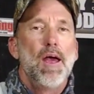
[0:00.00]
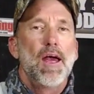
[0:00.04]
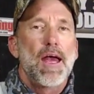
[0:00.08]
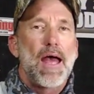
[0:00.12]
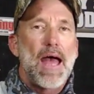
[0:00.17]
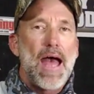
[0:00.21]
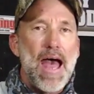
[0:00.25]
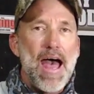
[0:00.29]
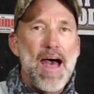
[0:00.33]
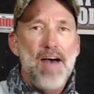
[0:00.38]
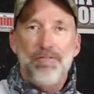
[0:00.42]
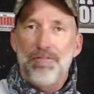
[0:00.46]

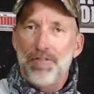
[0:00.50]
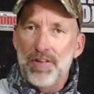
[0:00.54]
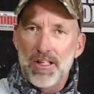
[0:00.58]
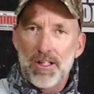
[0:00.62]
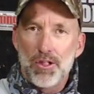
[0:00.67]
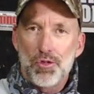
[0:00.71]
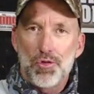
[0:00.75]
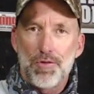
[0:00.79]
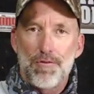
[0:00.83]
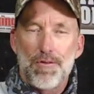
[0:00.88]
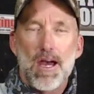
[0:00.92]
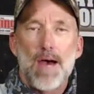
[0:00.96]
half an
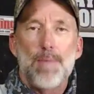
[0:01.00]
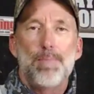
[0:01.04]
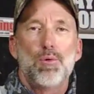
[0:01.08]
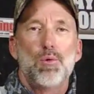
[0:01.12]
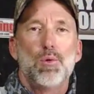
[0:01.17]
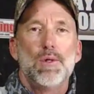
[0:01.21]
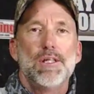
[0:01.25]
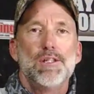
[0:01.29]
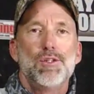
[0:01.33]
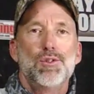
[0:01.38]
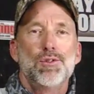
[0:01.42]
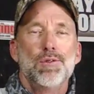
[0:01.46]
inch
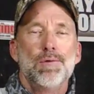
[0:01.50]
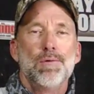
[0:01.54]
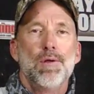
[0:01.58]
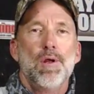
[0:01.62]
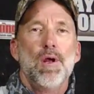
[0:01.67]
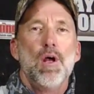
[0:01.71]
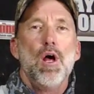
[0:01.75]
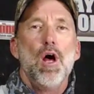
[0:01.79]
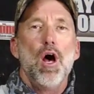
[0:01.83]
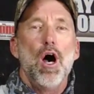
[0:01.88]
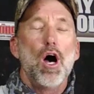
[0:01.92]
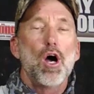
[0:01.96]
evaporation,
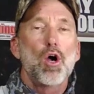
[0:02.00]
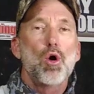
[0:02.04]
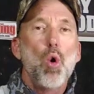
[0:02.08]
a